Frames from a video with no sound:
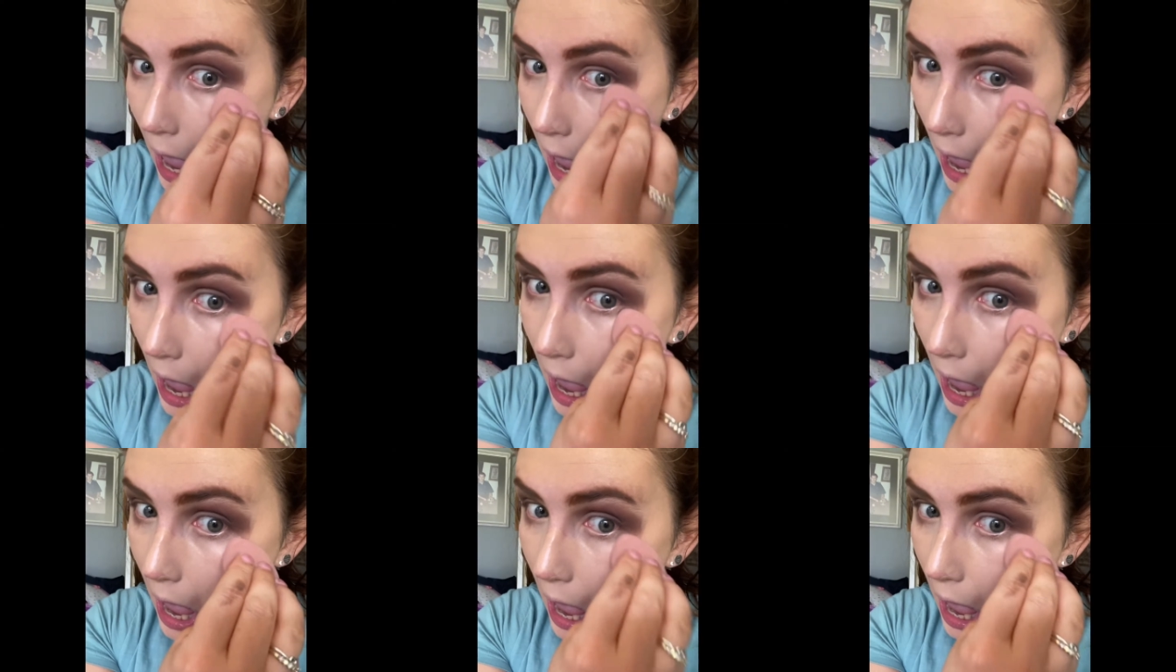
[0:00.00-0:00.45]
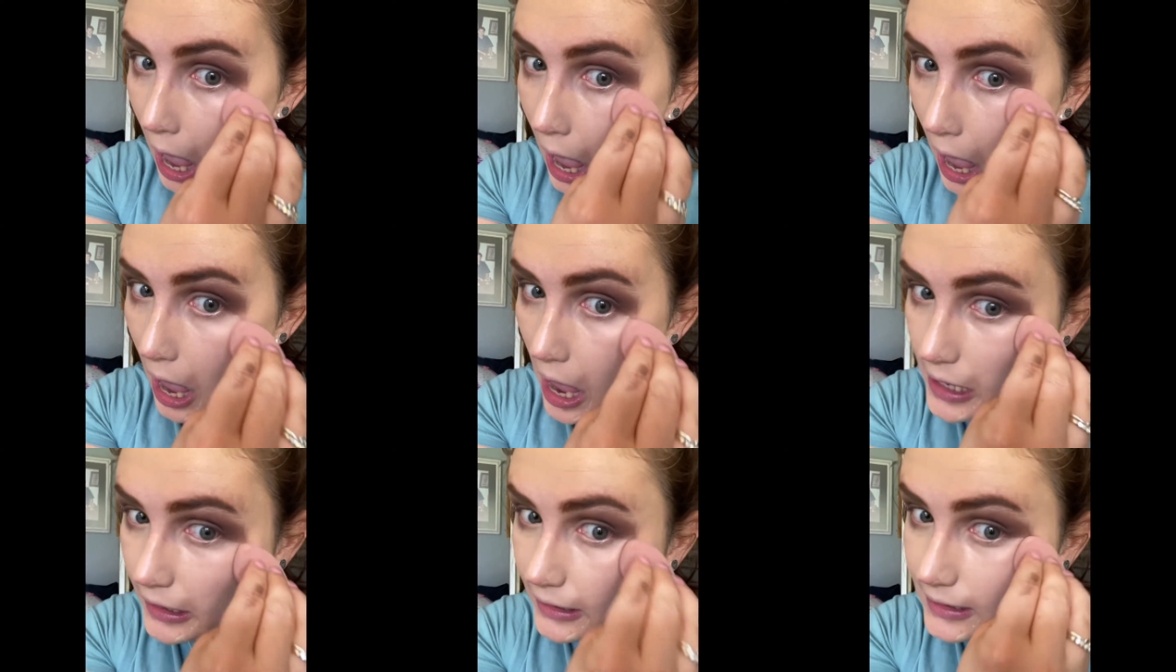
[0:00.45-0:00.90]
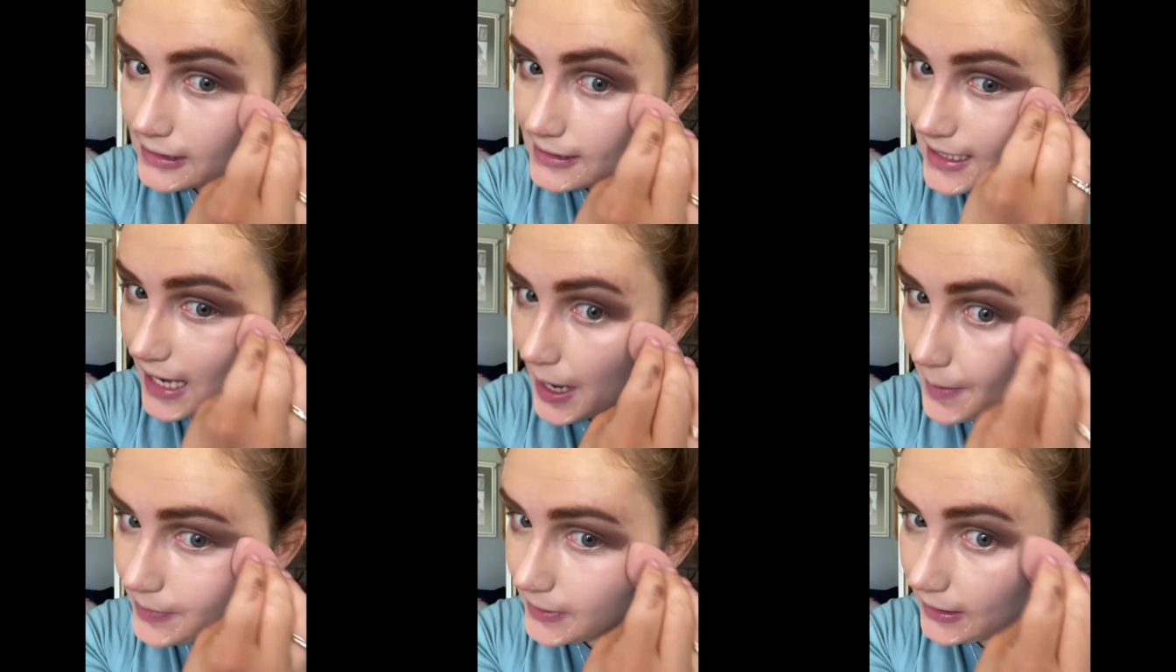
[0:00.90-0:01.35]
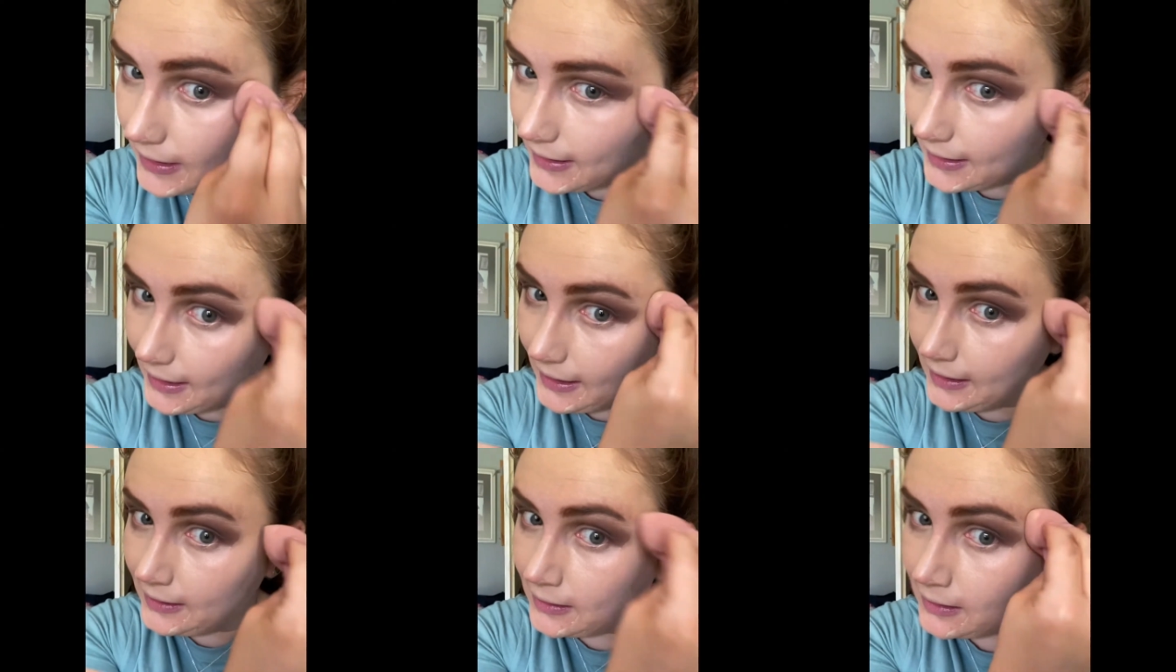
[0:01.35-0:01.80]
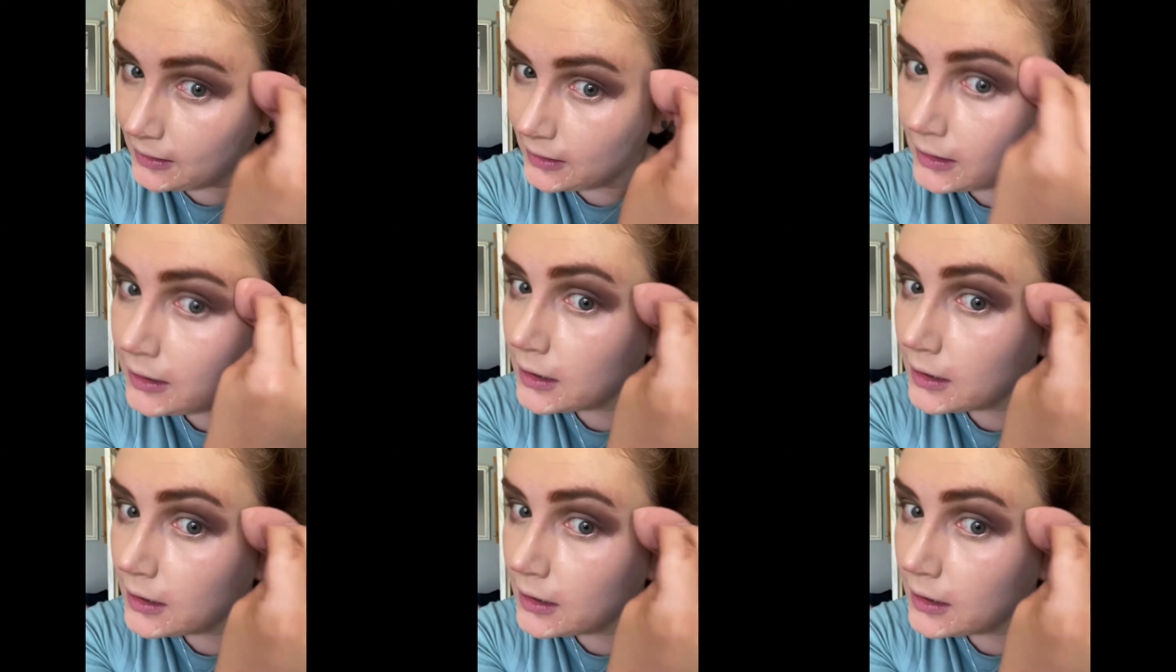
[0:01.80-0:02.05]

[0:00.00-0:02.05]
Fucking Dabbing it in,